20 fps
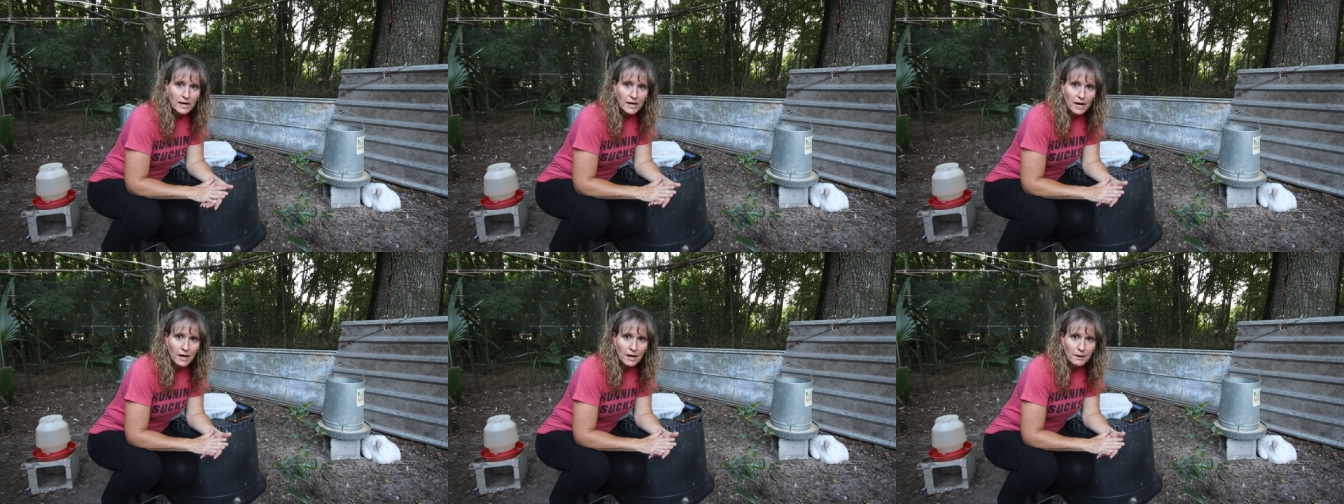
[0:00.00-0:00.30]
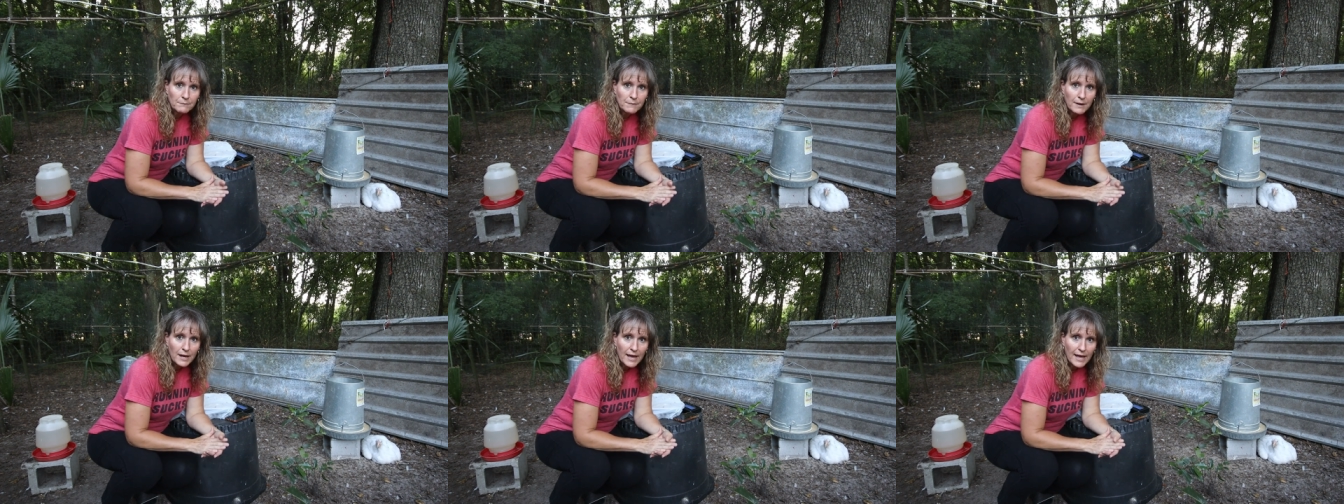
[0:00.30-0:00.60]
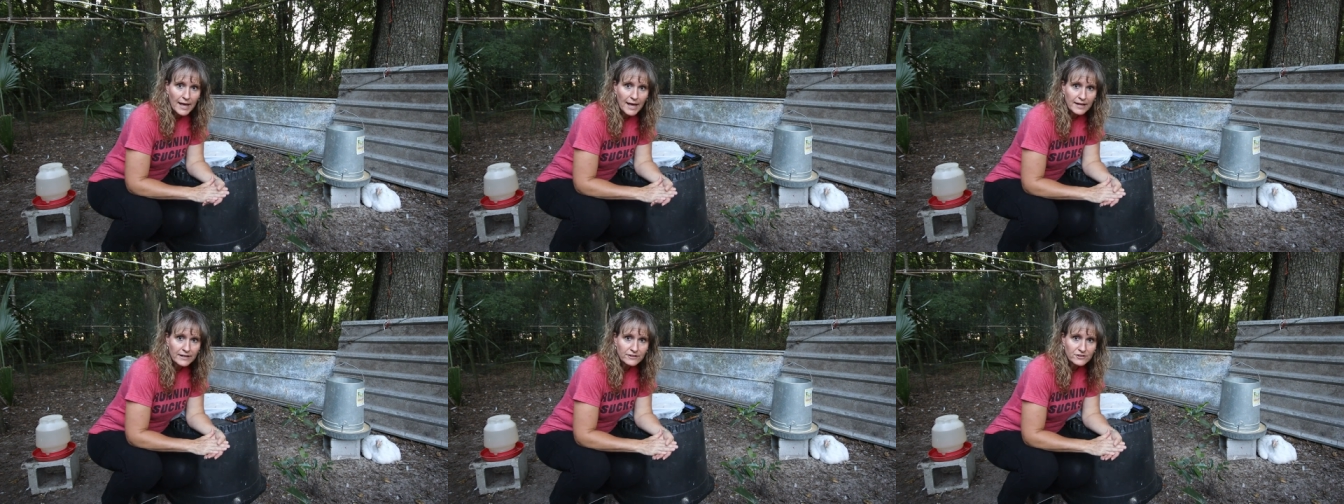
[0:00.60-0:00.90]
Um,
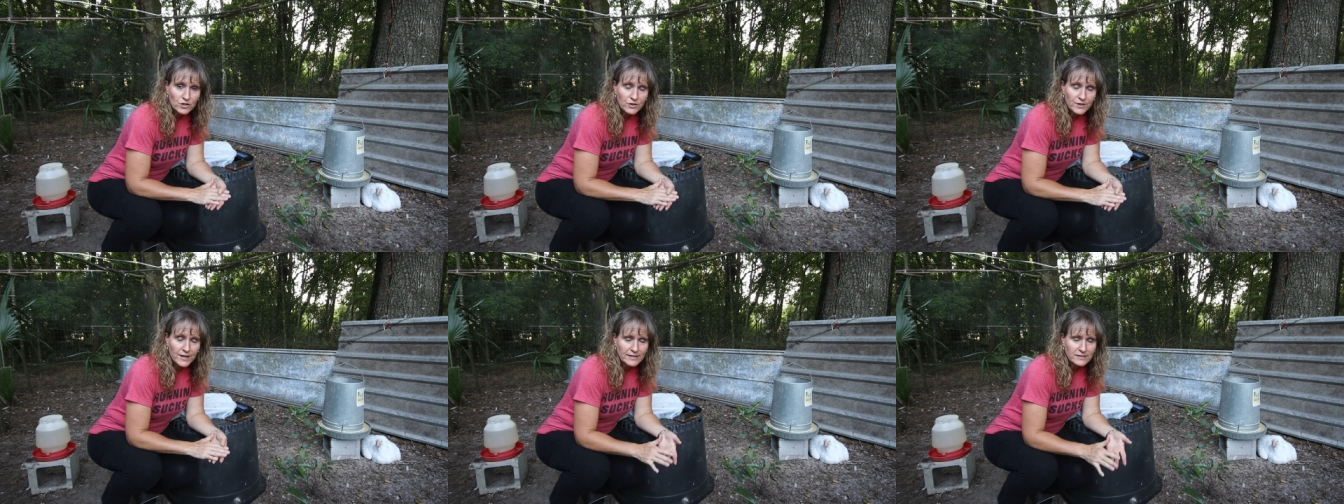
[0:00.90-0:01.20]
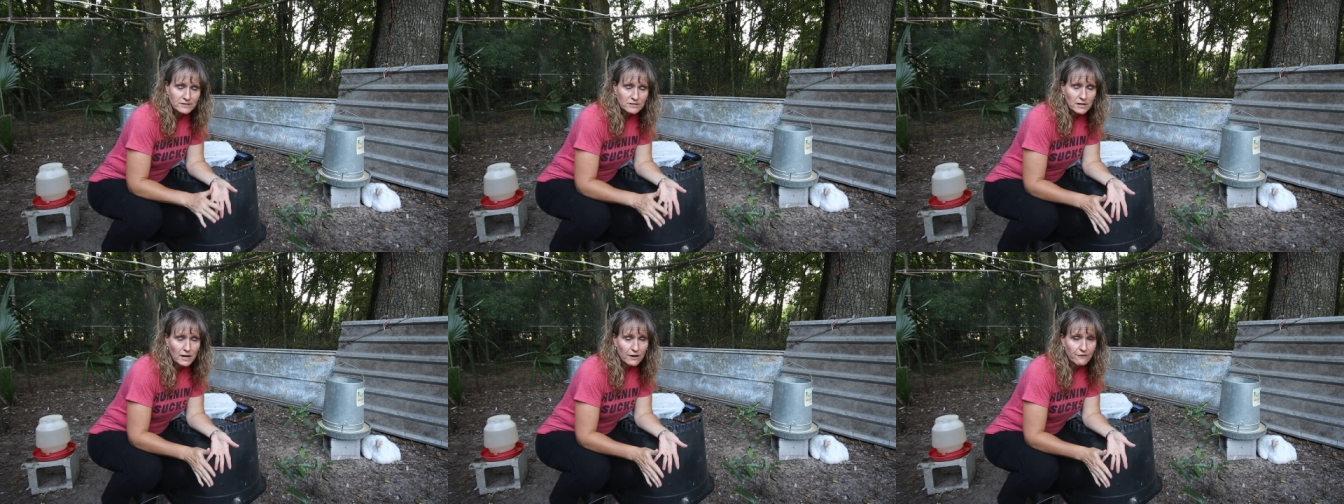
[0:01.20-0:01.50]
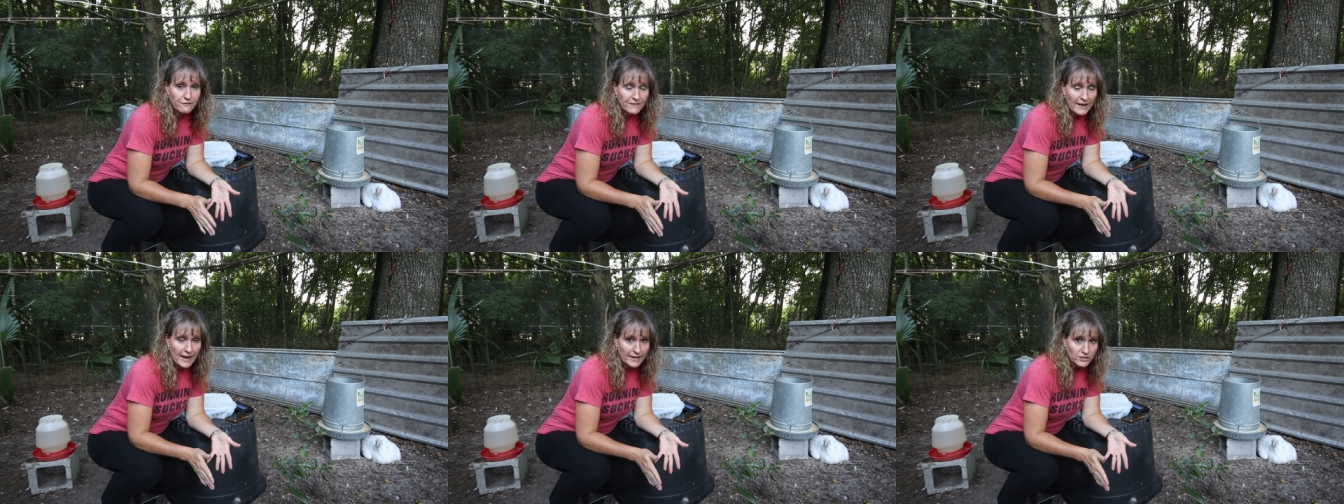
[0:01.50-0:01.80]
and so that's
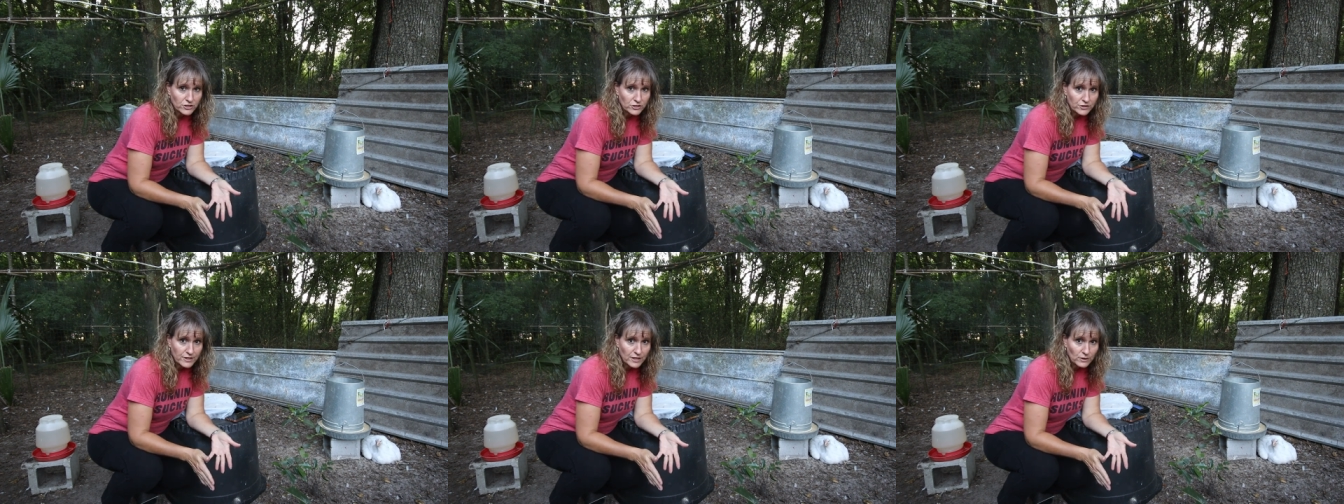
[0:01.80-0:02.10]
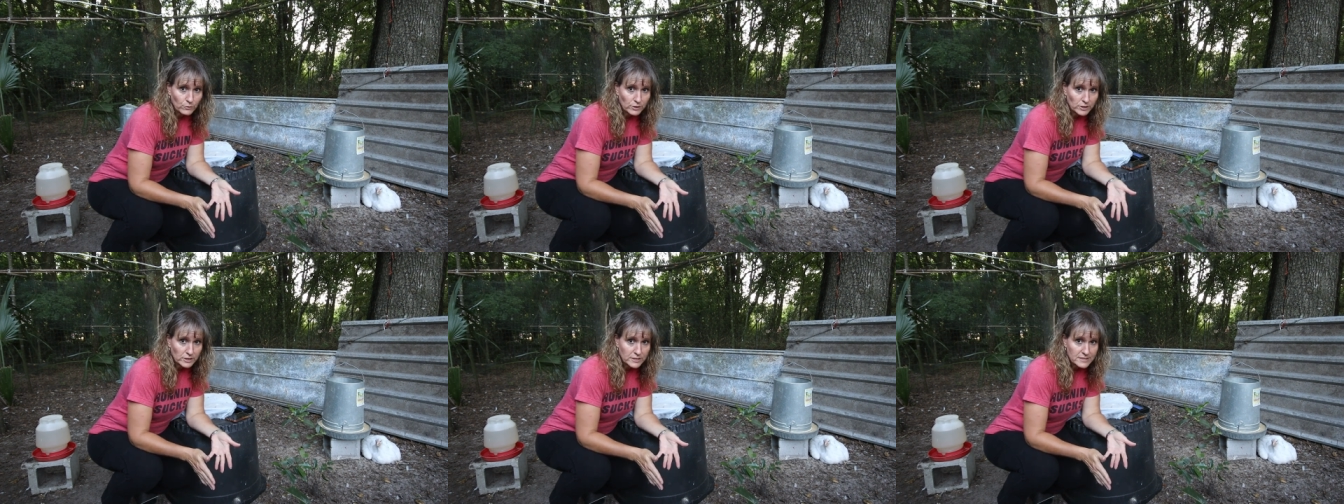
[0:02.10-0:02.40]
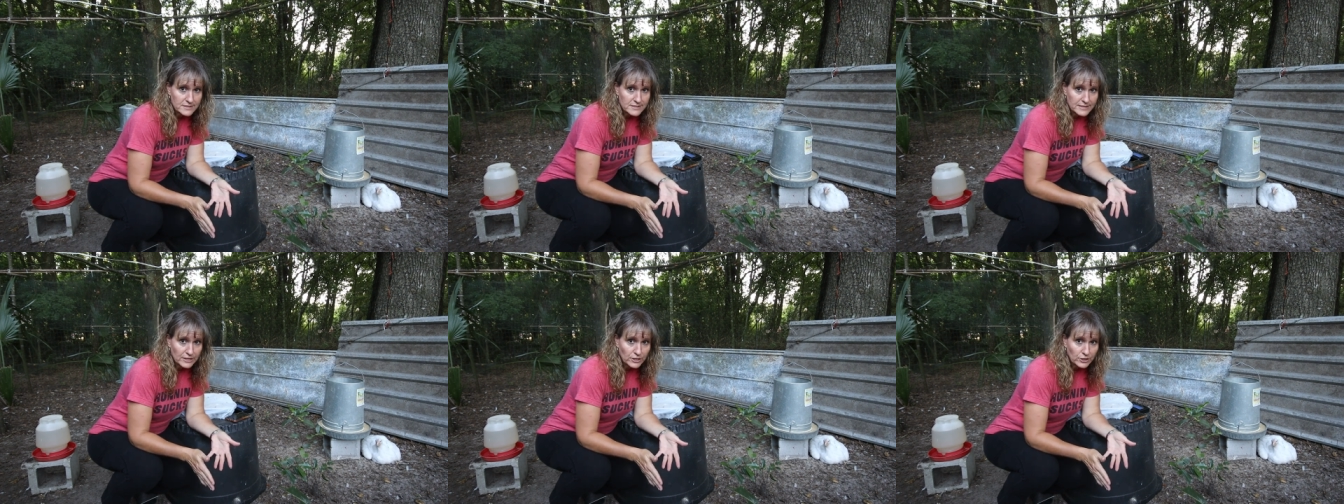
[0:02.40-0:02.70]
a factor that we're
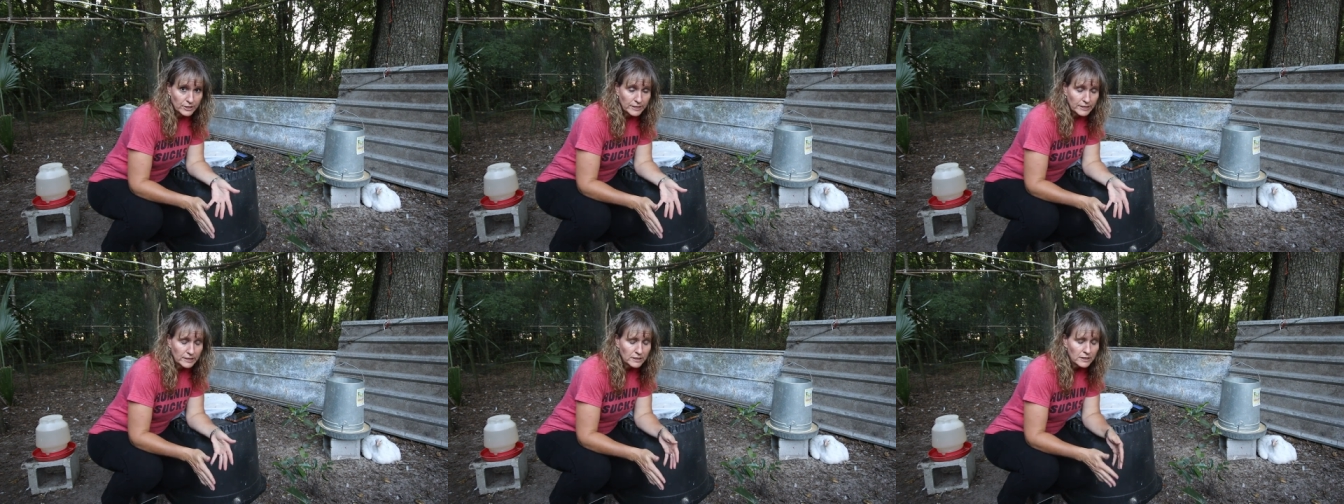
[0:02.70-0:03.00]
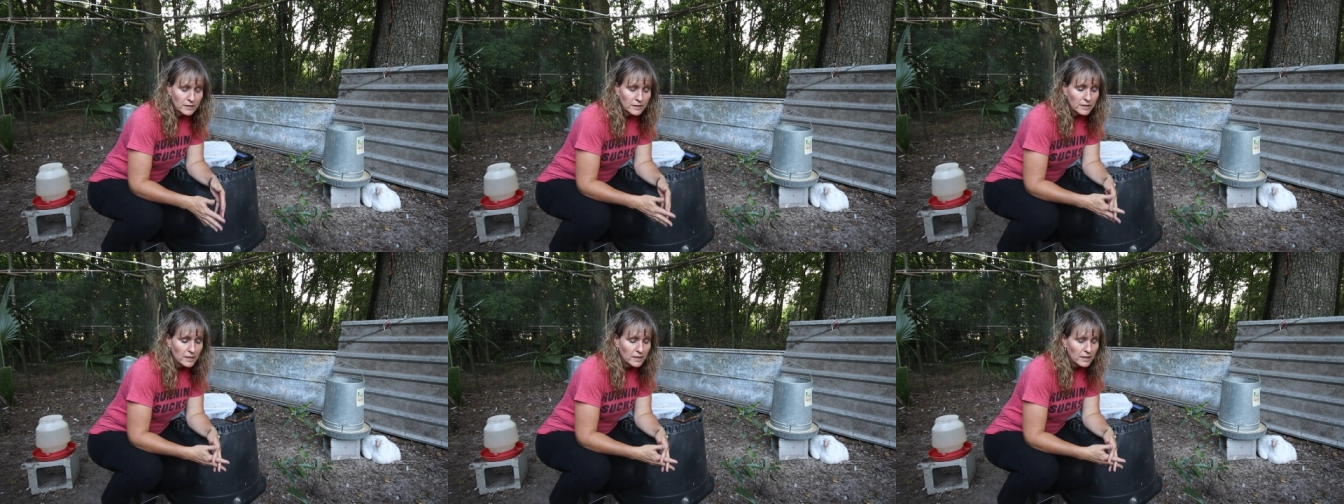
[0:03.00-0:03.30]
considering.